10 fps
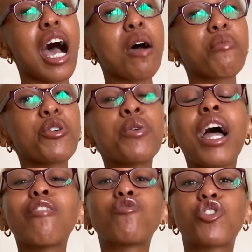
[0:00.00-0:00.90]
You
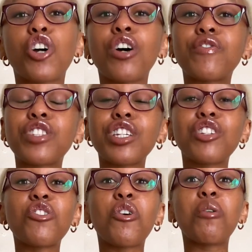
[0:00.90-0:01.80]
have drafted
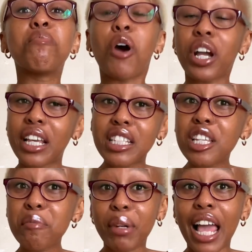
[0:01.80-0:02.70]
your
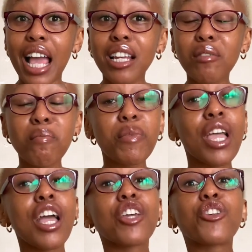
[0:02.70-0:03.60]
marketing plan,
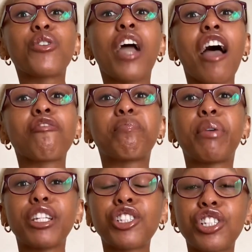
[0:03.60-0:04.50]
you have
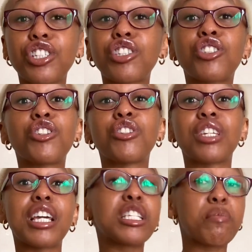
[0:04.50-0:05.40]
pitched to
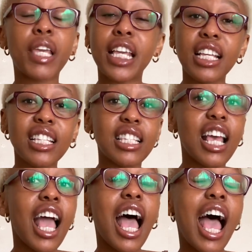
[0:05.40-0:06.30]
DSPs,
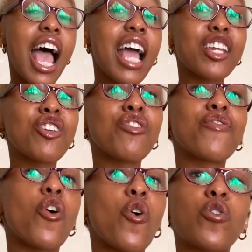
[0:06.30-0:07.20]
and you've
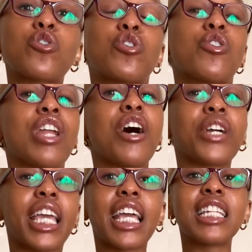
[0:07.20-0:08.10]
also now
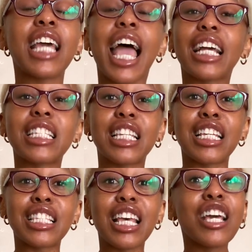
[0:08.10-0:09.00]
gained
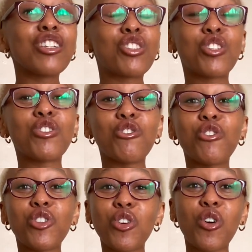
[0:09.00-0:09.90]
access to
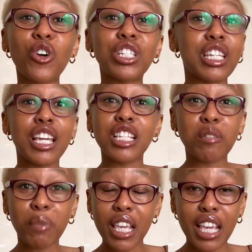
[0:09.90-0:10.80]
your
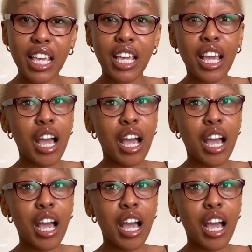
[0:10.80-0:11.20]
DSP